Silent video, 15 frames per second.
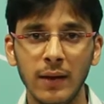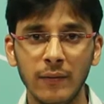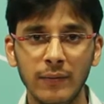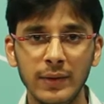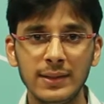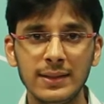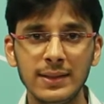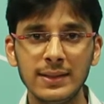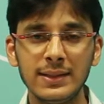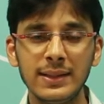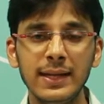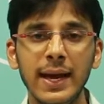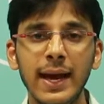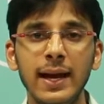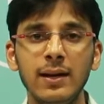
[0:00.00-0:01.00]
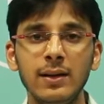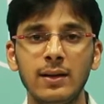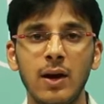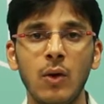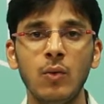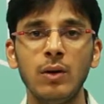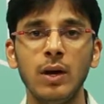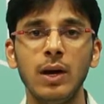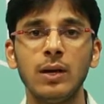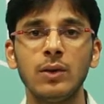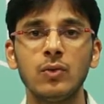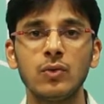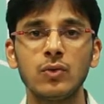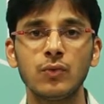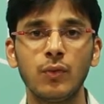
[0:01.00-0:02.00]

VCC and ground are used